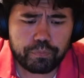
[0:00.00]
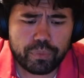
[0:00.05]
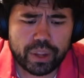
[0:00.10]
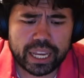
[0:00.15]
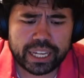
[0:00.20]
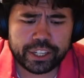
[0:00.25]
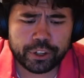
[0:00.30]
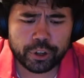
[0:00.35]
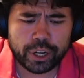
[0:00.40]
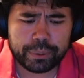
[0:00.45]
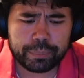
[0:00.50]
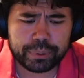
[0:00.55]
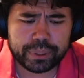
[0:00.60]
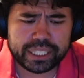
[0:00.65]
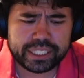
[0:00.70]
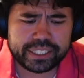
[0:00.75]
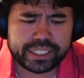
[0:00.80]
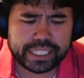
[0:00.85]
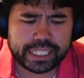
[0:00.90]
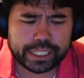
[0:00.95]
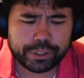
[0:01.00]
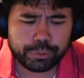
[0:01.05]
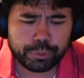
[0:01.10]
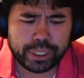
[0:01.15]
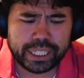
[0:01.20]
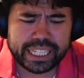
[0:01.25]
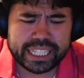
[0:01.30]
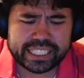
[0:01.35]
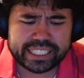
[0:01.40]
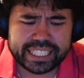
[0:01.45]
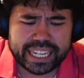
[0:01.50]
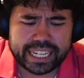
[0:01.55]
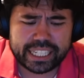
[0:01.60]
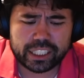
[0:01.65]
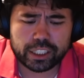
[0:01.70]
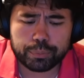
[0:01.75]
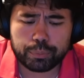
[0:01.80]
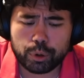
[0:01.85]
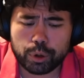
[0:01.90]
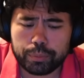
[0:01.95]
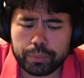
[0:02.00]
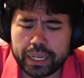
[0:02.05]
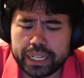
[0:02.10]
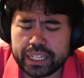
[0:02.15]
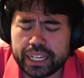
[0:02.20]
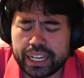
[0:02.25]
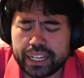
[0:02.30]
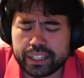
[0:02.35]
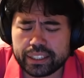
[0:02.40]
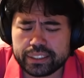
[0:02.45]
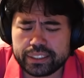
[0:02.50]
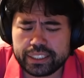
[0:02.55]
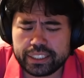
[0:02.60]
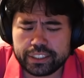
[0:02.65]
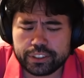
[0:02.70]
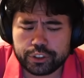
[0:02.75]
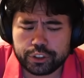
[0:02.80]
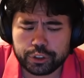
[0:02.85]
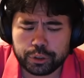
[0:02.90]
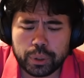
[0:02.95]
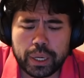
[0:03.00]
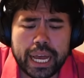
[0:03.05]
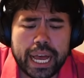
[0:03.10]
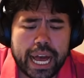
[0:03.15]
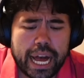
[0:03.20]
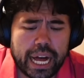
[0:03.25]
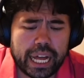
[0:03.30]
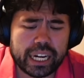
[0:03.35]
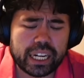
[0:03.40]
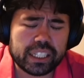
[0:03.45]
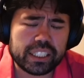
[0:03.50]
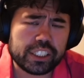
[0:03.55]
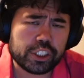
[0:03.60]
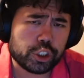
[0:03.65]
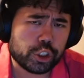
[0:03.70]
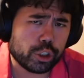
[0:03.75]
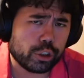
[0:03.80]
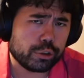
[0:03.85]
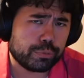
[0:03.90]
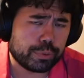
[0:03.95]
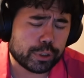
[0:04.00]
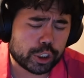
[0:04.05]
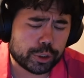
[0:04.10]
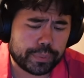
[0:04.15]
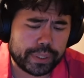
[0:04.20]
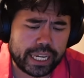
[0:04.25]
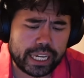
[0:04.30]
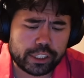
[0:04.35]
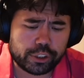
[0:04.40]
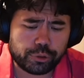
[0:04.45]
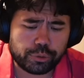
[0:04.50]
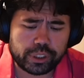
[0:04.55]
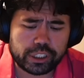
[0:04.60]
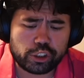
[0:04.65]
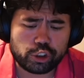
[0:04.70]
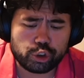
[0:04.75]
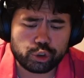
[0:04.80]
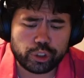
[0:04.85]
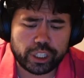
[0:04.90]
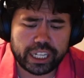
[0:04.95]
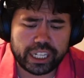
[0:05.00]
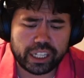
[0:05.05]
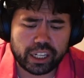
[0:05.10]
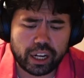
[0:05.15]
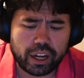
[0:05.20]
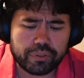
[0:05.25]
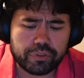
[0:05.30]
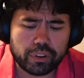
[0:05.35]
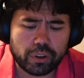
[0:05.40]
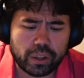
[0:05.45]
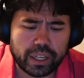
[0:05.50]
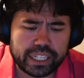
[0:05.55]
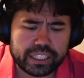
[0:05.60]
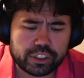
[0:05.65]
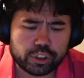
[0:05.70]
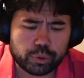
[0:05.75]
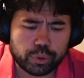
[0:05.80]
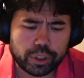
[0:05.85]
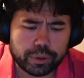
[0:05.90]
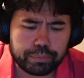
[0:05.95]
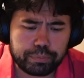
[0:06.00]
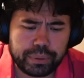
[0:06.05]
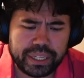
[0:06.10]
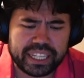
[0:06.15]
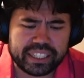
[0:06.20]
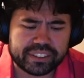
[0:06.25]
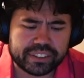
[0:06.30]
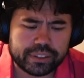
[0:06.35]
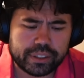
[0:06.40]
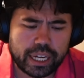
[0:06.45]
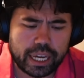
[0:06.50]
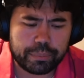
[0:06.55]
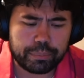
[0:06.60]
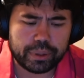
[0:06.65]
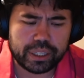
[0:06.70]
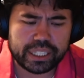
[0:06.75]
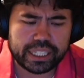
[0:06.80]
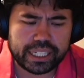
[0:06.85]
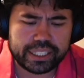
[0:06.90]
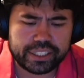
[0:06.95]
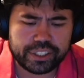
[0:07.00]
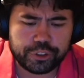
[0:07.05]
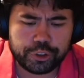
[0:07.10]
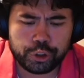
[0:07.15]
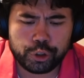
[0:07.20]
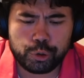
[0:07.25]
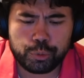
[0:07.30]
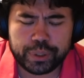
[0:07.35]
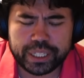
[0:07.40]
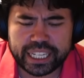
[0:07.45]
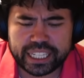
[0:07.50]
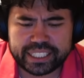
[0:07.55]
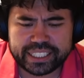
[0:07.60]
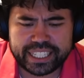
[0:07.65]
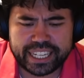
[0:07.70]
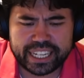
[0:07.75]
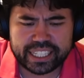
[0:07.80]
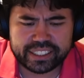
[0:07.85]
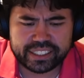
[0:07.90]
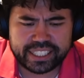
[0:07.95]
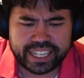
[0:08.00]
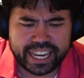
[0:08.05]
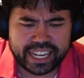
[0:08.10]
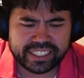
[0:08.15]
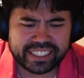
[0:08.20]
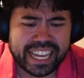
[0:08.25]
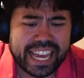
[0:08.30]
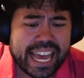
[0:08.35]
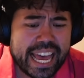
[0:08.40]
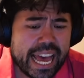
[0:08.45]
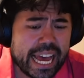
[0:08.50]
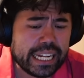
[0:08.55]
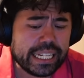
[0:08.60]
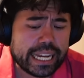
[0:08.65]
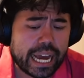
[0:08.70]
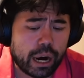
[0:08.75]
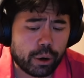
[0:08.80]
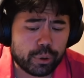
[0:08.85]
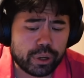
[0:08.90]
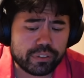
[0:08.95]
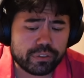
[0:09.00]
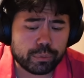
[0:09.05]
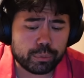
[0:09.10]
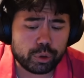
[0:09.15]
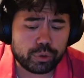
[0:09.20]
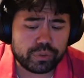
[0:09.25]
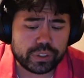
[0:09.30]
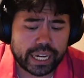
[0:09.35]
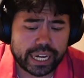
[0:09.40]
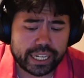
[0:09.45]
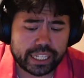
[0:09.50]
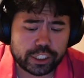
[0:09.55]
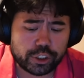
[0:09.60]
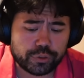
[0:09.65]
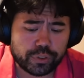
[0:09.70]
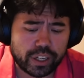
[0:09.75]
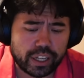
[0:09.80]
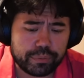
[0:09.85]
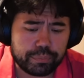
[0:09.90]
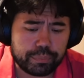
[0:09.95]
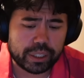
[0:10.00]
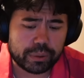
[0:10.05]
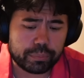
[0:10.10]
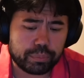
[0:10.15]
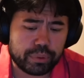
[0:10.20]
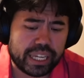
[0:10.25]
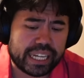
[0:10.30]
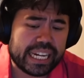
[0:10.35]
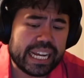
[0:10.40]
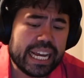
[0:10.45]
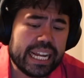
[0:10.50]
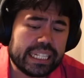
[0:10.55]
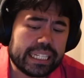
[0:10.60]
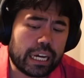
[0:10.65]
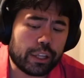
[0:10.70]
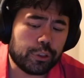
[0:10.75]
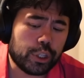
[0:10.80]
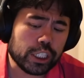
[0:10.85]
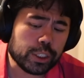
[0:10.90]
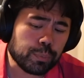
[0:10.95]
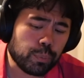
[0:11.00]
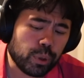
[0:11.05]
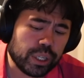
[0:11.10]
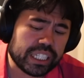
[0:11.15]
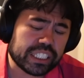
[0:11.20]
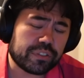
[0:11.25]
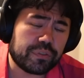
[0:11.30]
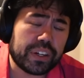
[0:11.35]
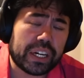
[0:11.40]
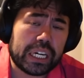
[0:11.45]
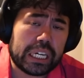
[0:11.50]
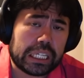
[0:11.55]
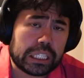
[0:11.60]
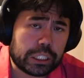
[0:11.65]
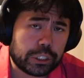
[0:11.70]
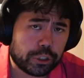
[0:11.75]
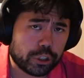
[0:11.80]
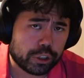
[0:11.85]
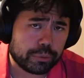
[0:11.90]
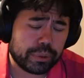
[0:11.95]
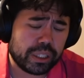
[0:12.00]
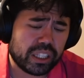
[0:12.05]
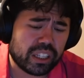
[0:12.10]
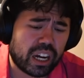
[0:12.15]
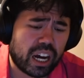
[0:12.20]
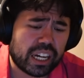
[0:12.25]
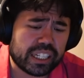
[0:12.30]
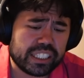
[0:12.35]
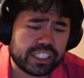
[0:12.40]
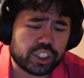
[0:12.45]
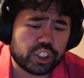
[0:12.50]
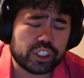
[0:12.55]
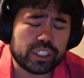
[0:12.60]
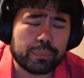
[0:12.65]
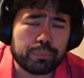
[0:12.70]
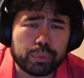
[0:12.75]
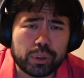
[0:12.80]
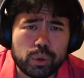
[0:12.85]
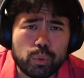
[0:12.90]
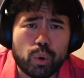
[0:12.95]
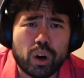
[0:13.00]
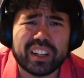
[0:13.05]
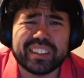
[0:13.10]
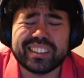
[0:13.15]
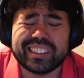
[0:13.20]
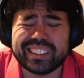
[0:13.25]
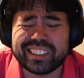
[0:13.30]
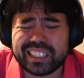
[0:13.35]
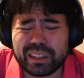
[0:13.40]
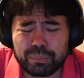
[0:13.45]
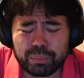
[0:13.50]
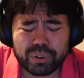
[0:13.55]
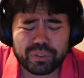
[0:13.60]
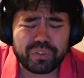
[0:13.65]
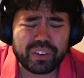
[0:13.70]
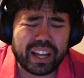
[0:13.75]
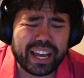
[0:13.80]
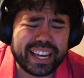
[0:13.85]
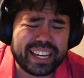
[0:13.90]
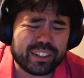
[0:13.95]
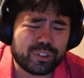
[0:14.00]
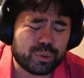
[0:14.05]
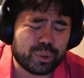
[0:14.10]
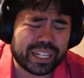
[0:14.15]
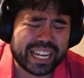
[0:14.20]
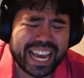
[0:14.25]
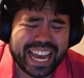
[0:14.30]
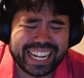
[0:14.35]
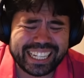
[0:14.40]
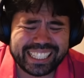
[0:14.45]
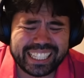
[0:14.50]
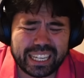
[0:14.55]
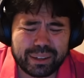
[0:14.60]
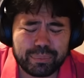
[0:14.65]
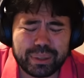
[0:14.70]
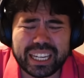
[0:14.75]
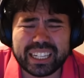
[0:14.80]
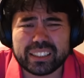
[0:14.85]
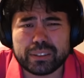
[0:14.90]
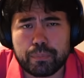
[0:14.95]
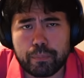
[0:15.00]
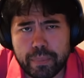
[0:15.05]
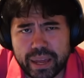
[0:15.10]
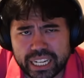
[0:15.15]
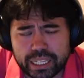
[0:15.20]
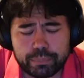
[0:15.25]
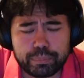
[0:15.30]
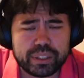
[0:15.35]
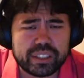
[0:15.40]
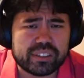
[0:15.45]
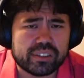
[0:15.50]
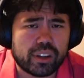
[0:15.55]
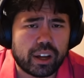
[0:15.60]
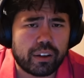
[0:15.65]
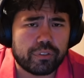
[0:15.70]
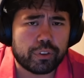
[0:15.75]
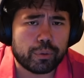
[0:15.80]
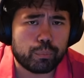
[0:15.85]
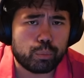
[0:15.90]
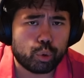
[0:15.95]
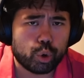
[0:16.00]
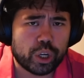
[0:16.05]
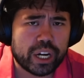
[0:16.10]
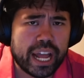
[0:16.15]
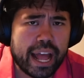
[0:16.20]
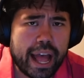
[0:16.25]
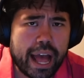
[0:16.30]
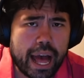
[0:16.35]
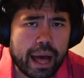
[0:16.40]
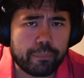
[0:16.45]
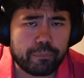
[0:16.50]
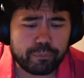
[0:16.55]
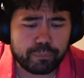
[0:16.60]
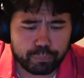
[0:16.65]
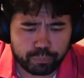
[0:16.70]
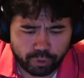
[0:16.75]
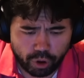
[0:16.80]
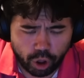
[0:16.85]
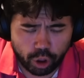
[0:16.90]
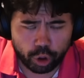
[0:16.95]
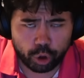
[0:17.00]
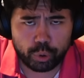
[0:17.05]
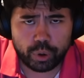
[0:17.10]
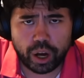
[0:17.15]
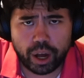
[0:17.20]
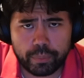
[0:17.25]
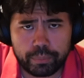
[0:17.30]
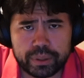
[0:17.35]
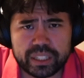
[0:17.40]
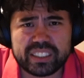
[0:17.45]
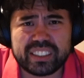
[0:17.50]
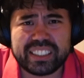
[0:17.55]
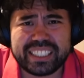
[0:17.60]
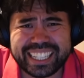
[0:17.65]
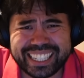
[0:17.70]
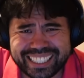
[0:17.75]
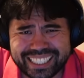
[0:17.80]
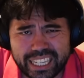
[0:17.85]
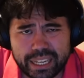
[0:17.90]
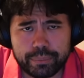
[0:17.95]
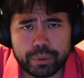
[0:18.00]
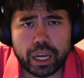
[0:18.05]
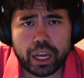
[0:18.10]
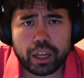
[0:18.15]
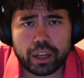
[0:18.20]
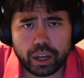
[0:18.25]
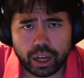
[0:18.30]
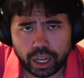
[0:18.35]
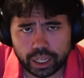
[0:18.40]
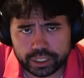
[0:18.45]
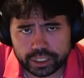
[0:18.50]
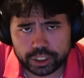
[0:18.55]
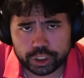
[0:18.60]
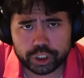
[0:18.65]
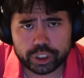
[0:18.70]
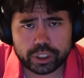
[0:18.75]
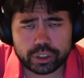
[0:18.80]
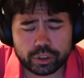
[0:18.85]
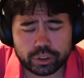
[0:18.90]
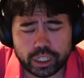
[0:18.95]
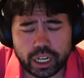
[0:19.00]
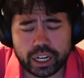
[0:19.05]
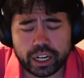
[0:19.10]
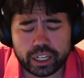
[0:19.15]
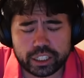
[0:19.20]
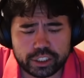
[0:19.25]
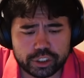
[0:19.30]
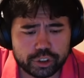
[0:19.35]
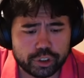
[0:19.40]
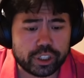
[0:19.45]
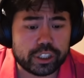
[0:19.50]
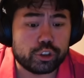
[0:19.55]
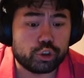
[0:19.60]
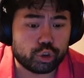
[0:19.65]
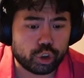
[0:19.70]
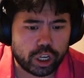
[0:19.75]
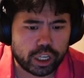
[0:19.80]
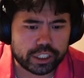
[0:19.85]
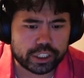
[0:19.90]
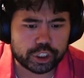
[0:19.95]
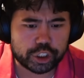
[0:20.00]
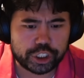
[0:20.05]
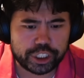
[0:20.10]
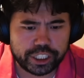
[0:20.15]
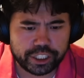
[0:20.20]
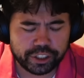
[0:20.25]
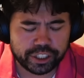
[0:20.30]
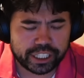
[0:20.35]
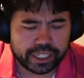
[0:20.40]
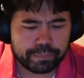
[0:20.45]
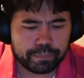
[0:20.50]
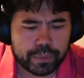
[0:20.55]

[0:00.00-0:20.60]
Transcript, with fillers: Here I play d3, intending to put my knight on d2, and Anish goes bishop h3, trading off the light square beats. I play knight d2, we get takes, takes, and now we have the move knight h5 played. Now at this point, it's very clear to me that Anish simply wants to simplify into an endgame, get as many pieces off the board, and follow up his nickname, Dronish Giri.